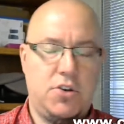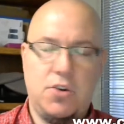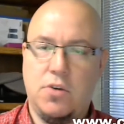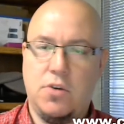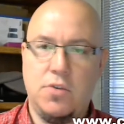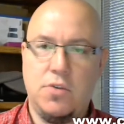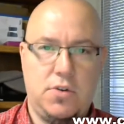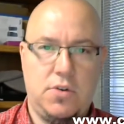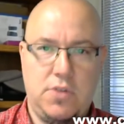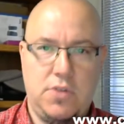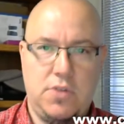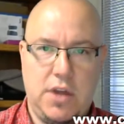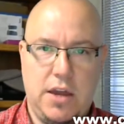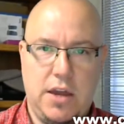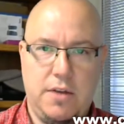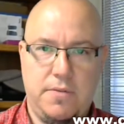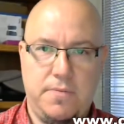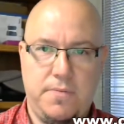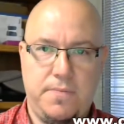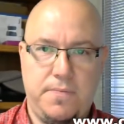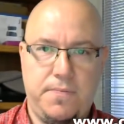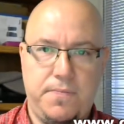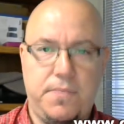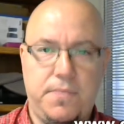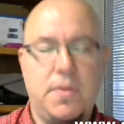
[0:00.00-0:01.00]
Don't do that.
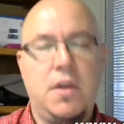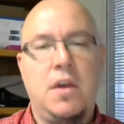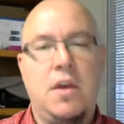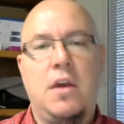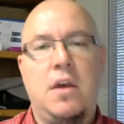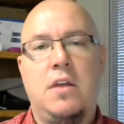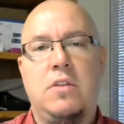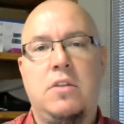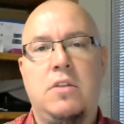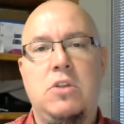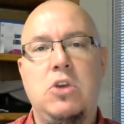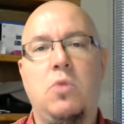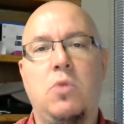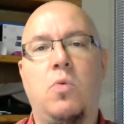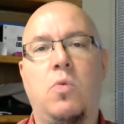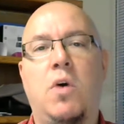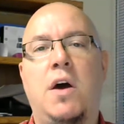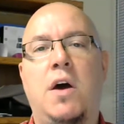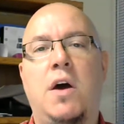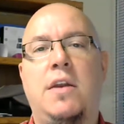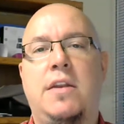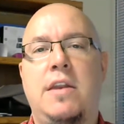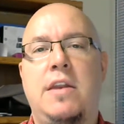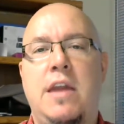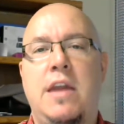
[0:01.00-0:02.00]
You
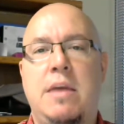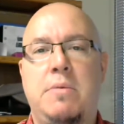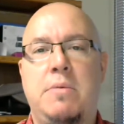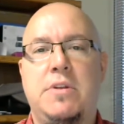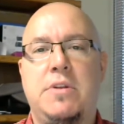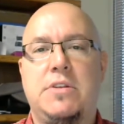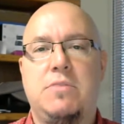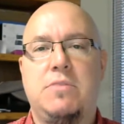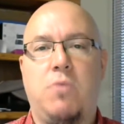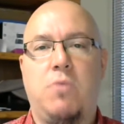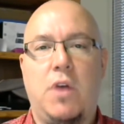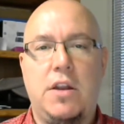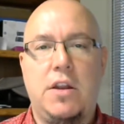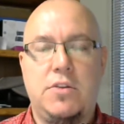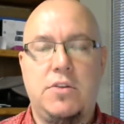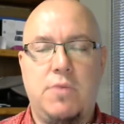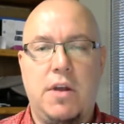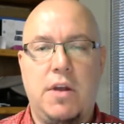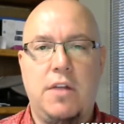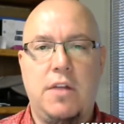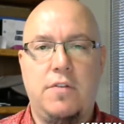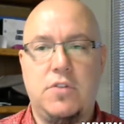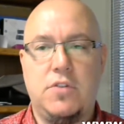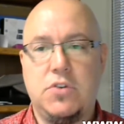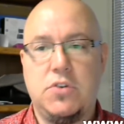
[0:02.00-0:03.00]
want to name it what it's
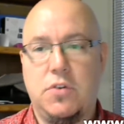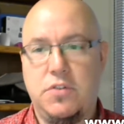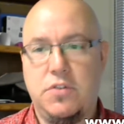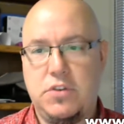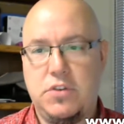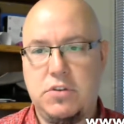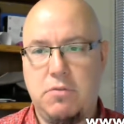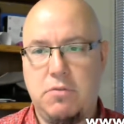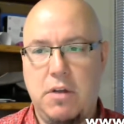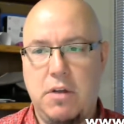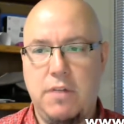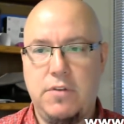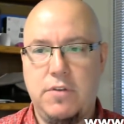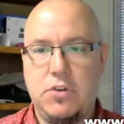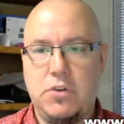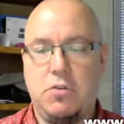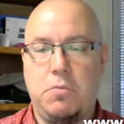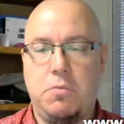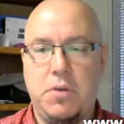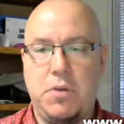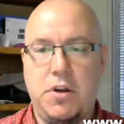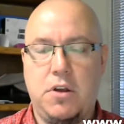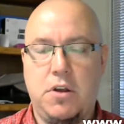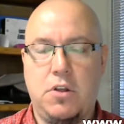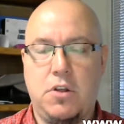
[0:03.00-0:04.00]
relevant. So if it's relevant to
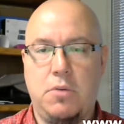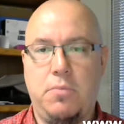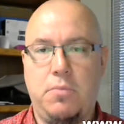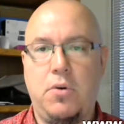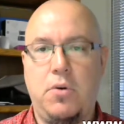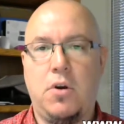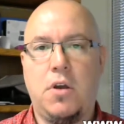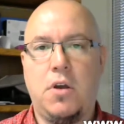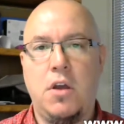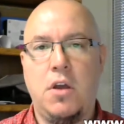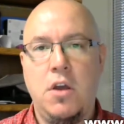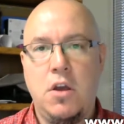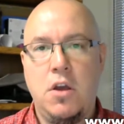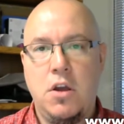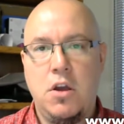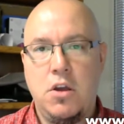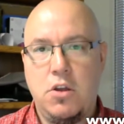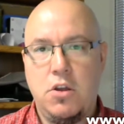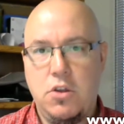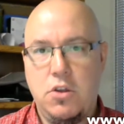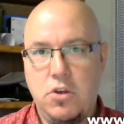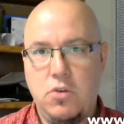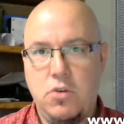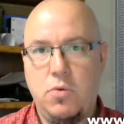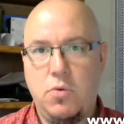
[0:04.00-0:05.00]
a particular book,
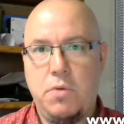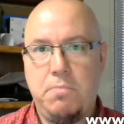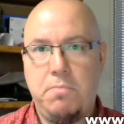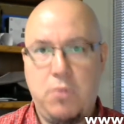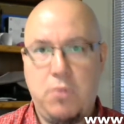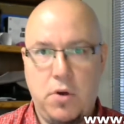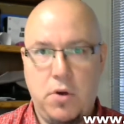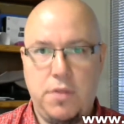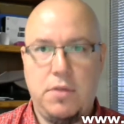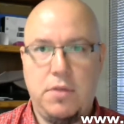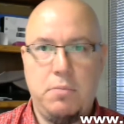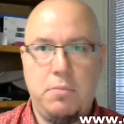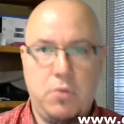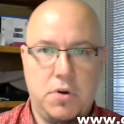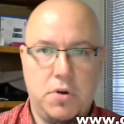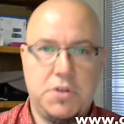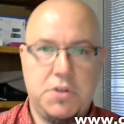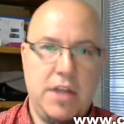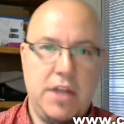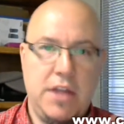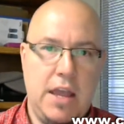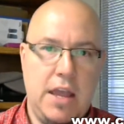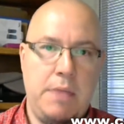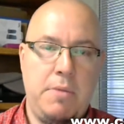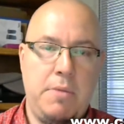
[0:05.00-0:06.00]
you would put the
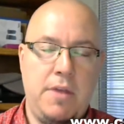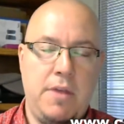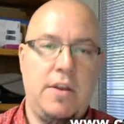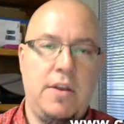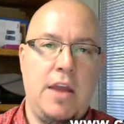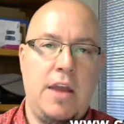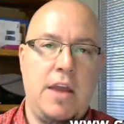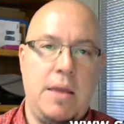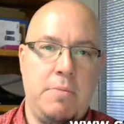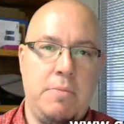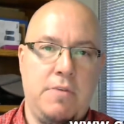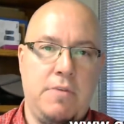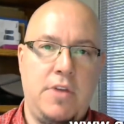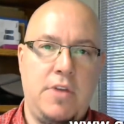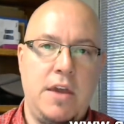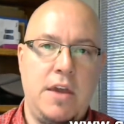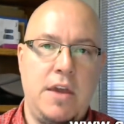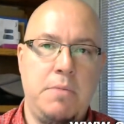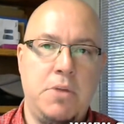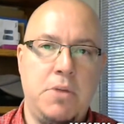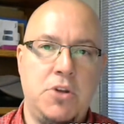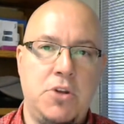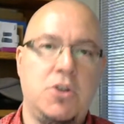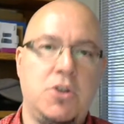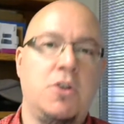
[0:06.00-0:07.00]
book's name in the name of the
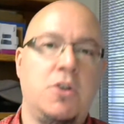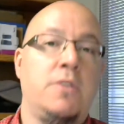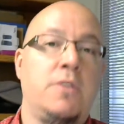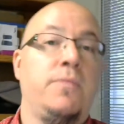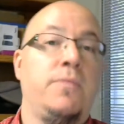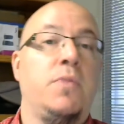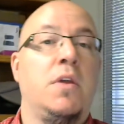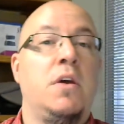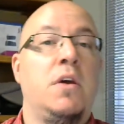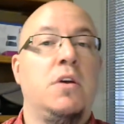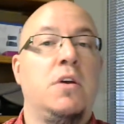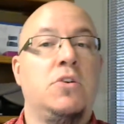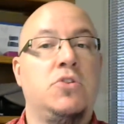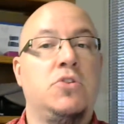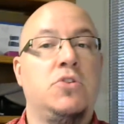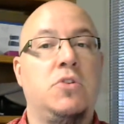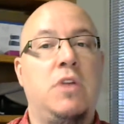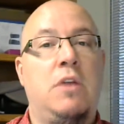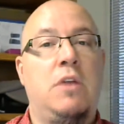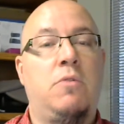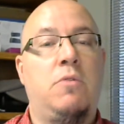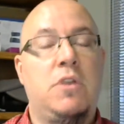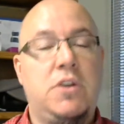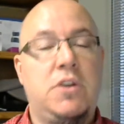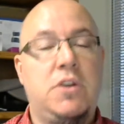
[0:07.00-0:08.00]
image. So
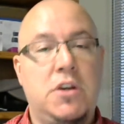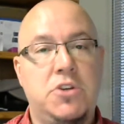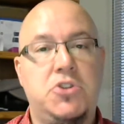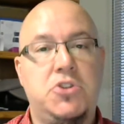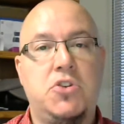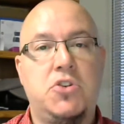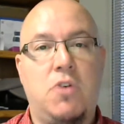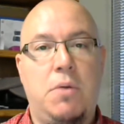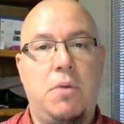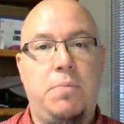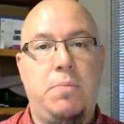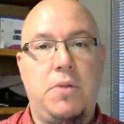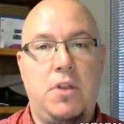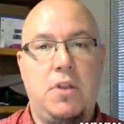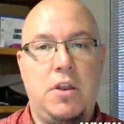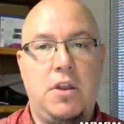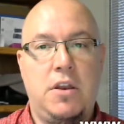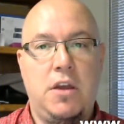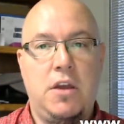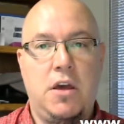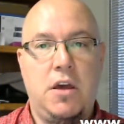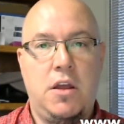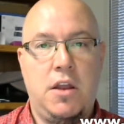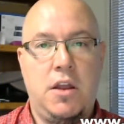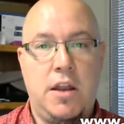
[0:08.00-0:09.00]
then when it does show up in
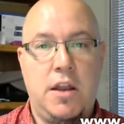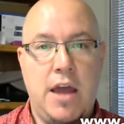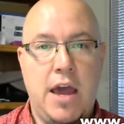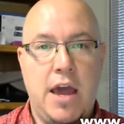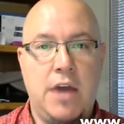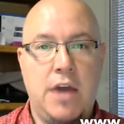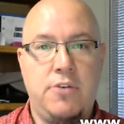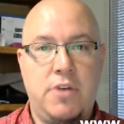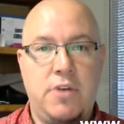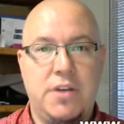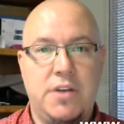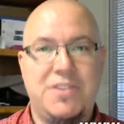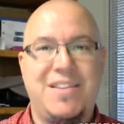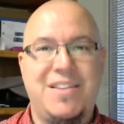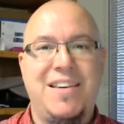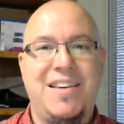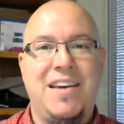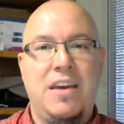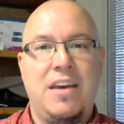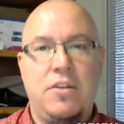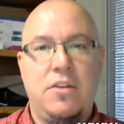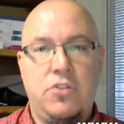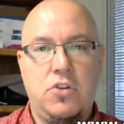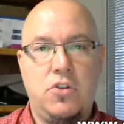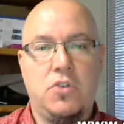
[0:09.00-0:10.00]
an address,
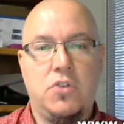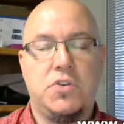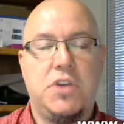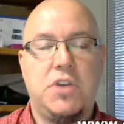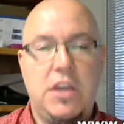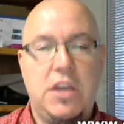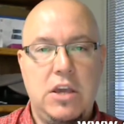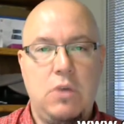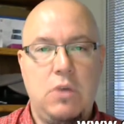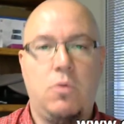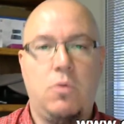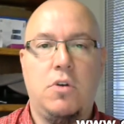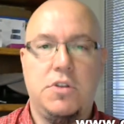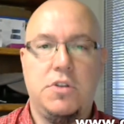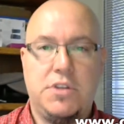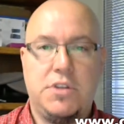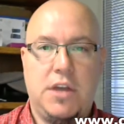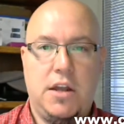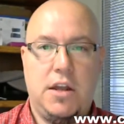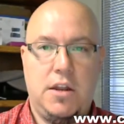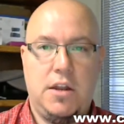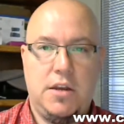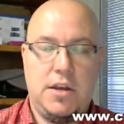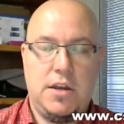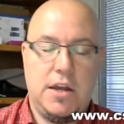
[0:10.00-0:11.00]
those keywords
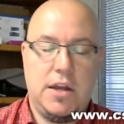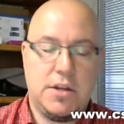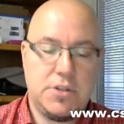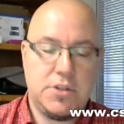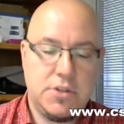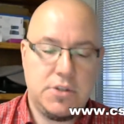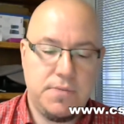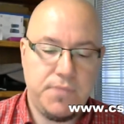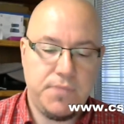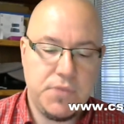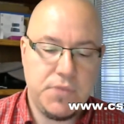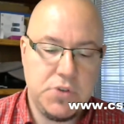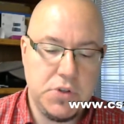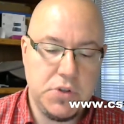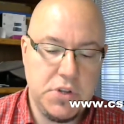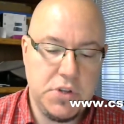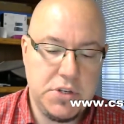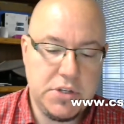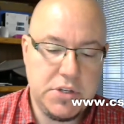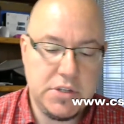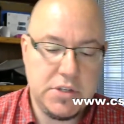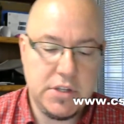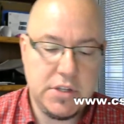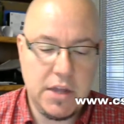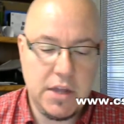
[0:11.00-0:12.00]
get indexed. So
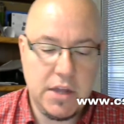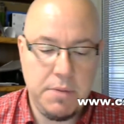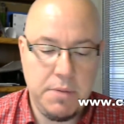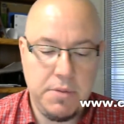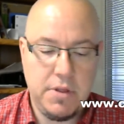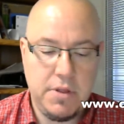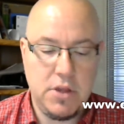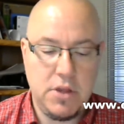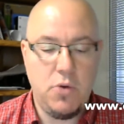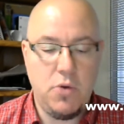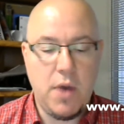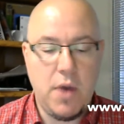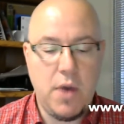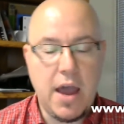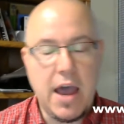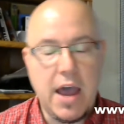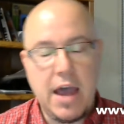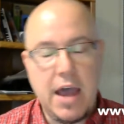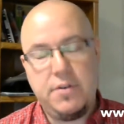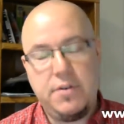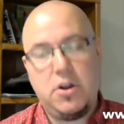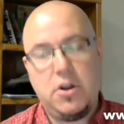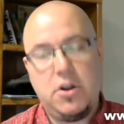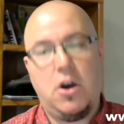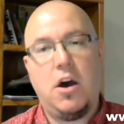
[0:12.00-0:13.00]
this is the type of thing you
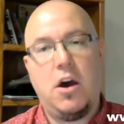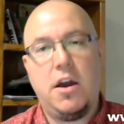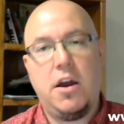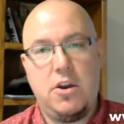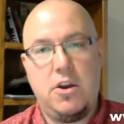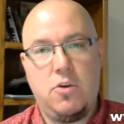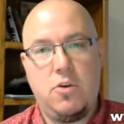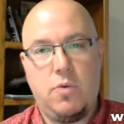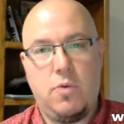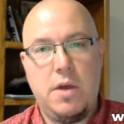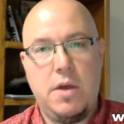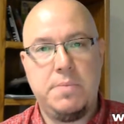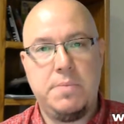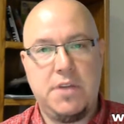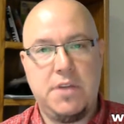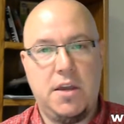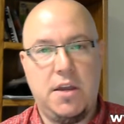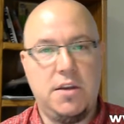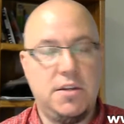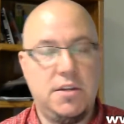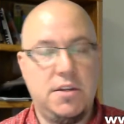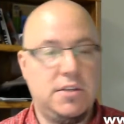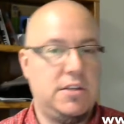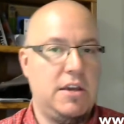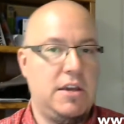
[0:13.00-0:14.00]
have to audit your
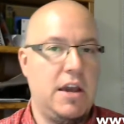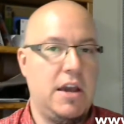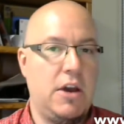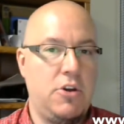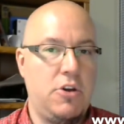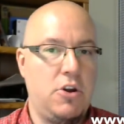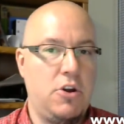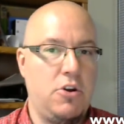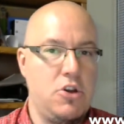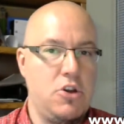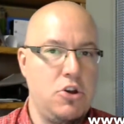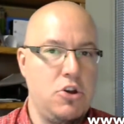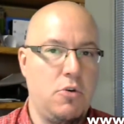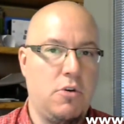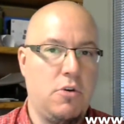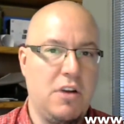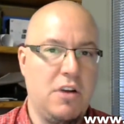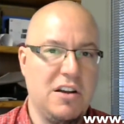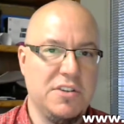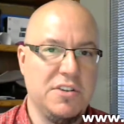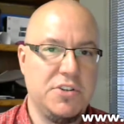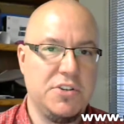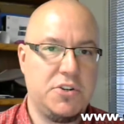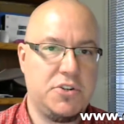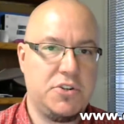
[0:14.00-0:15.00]
website to see how your
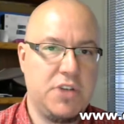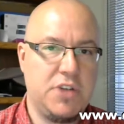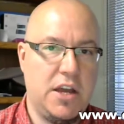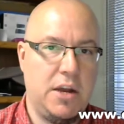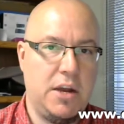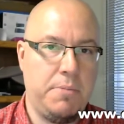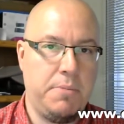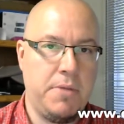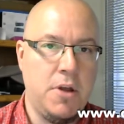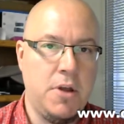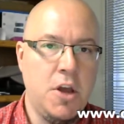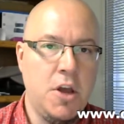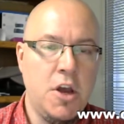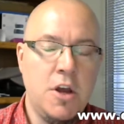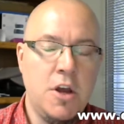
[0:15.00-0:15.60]
URLs are set up.